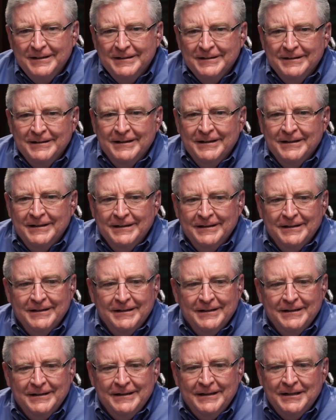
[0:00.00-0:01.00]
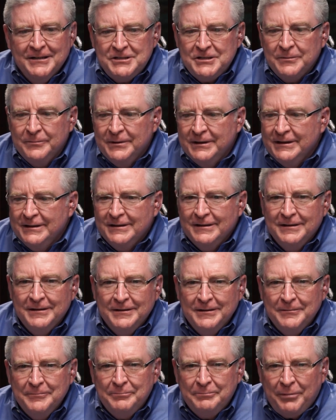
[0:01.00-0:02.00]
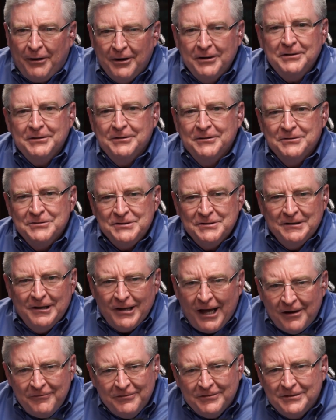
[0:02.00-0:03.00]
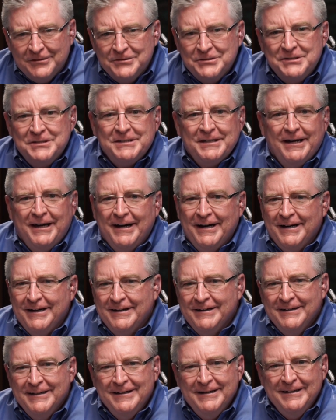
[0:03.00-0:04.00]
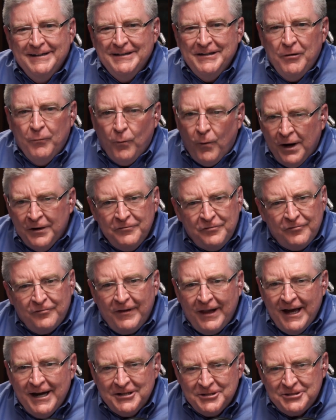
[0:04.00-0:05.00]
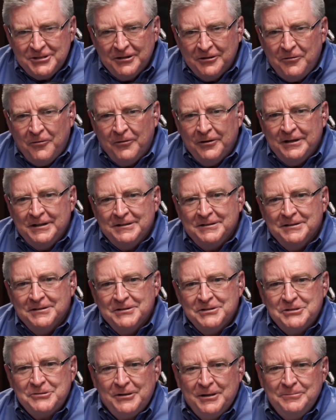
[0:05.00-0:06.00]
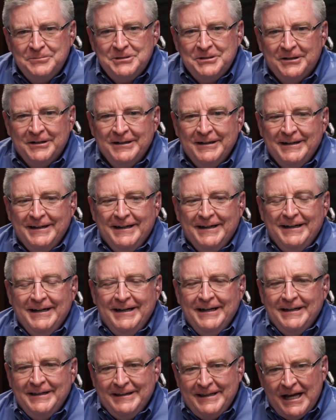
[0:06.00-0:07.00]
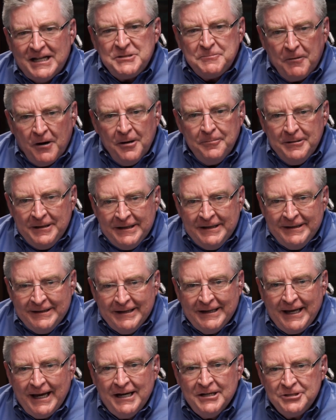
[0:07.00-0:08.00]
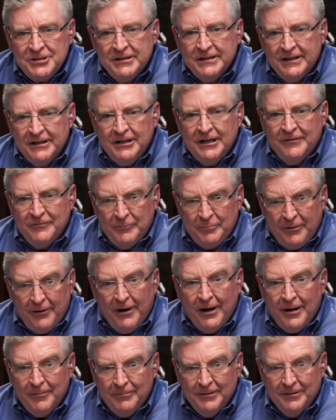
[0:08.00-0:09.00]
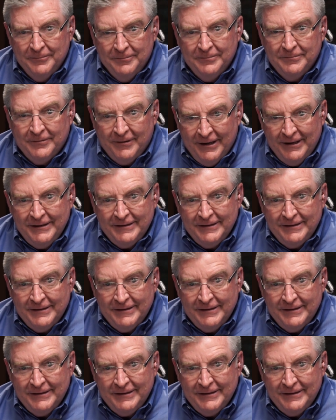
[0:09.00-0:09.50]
than intimate partners, lovers, one flesh, according to the scripture. That's probably an indication that you have a problem, right?